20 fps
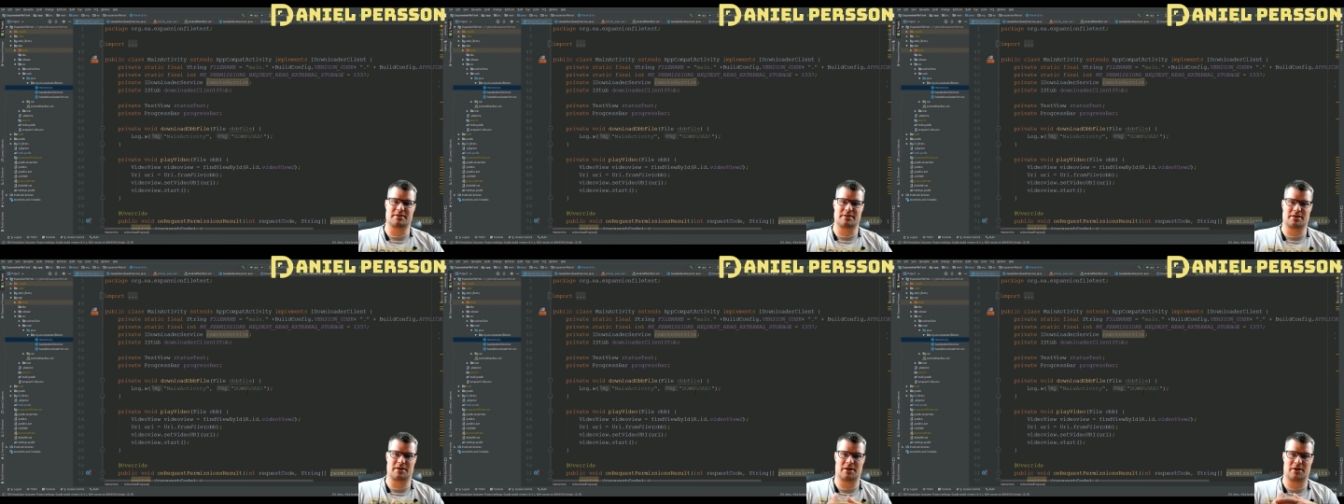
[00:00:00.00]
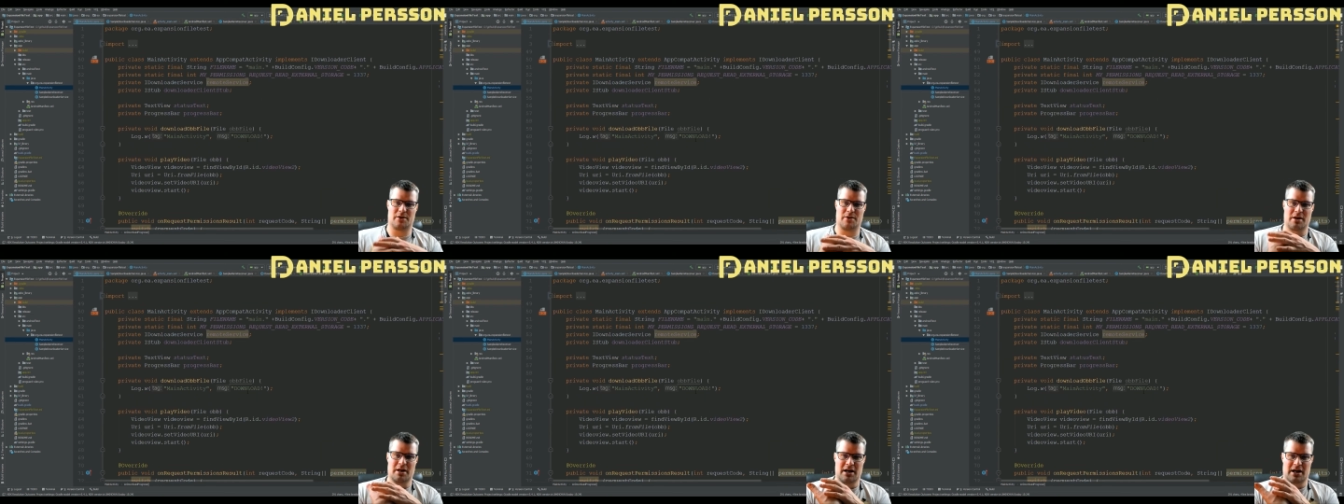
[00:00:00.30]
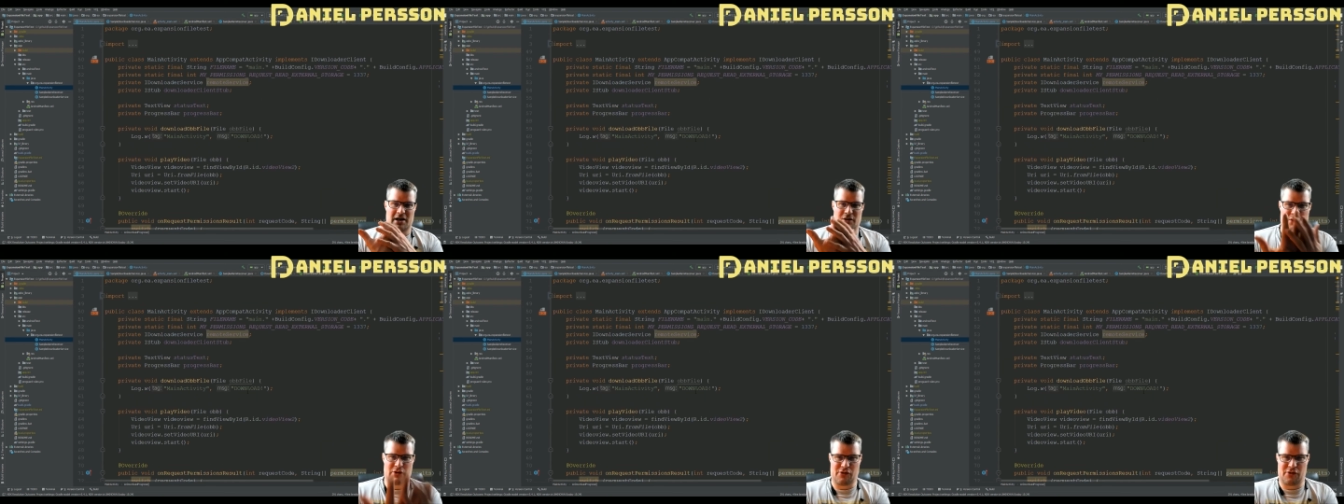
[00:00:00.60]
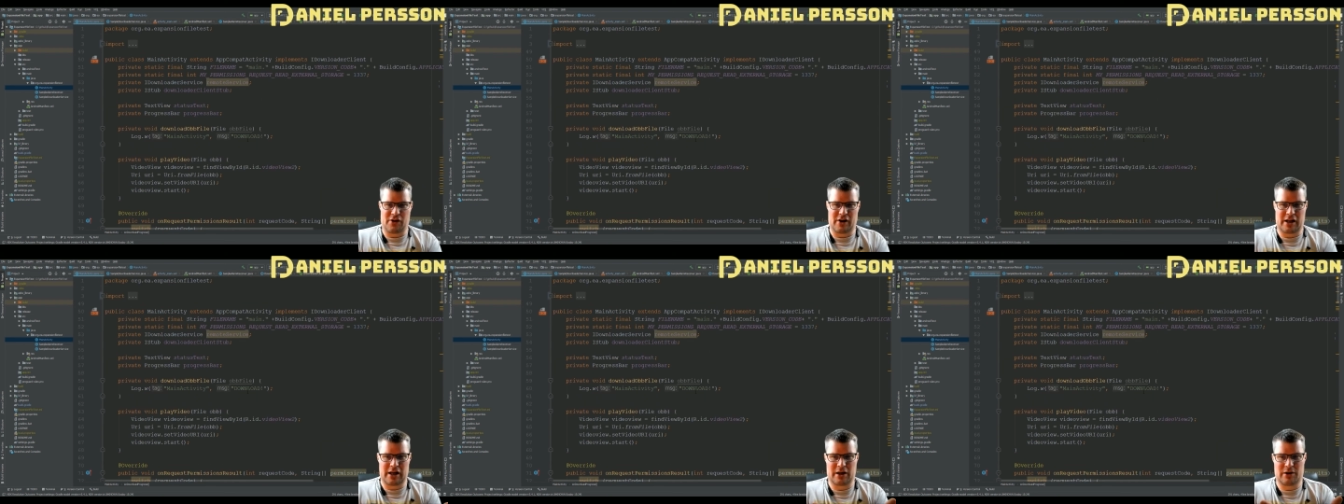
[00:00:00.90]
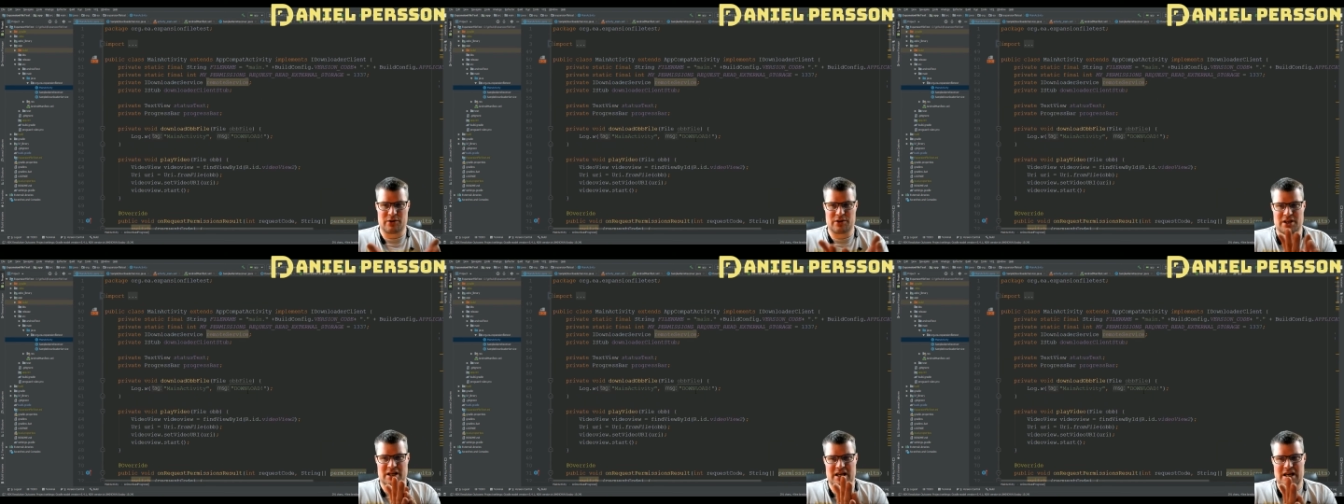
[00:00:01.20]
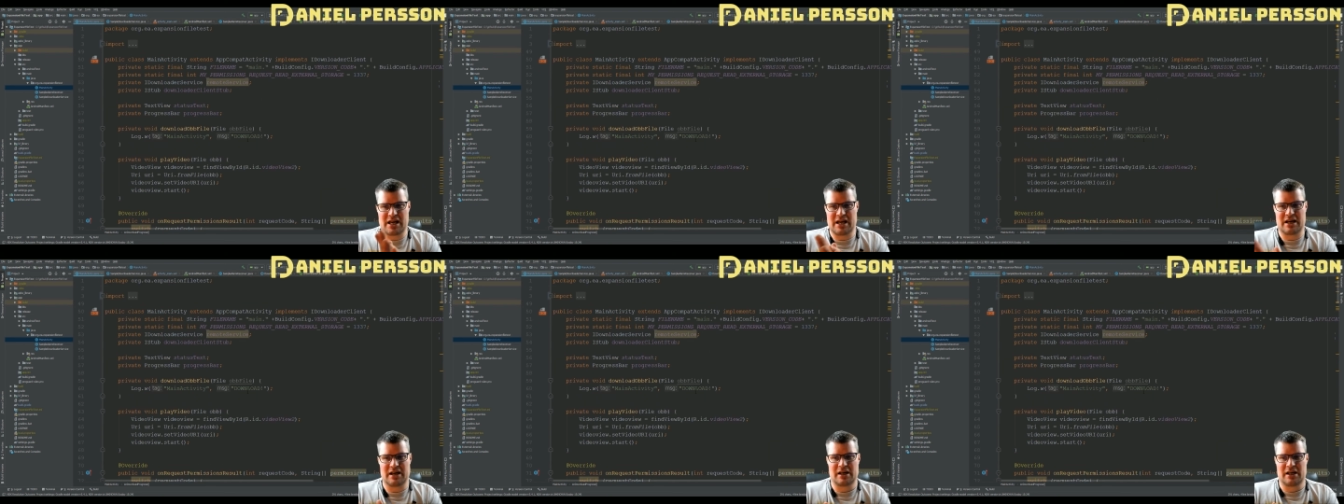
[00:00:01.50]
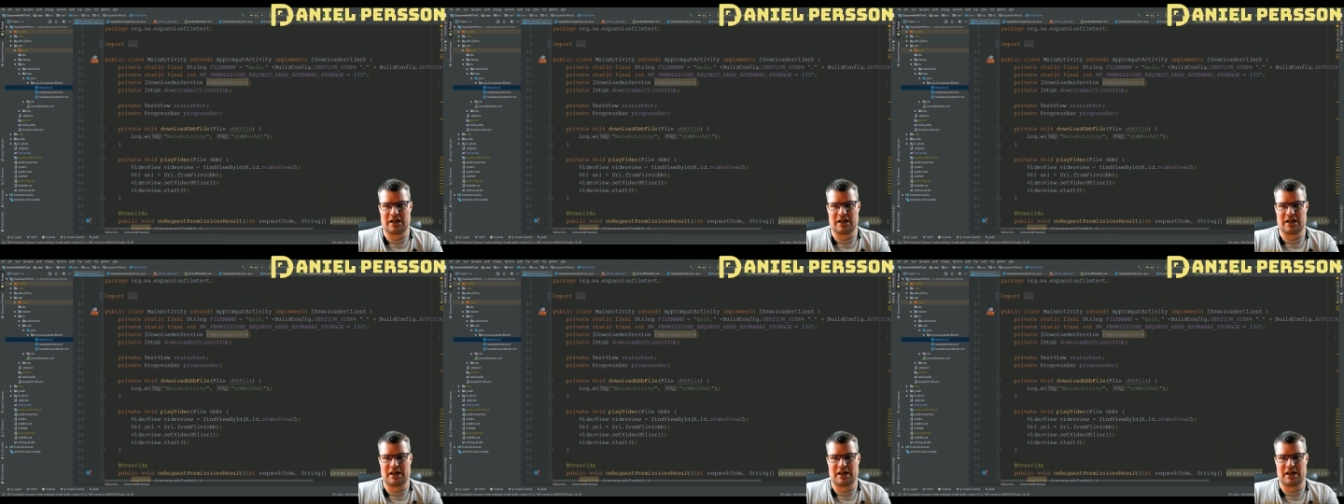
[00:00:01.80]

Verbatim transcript: So if you follow the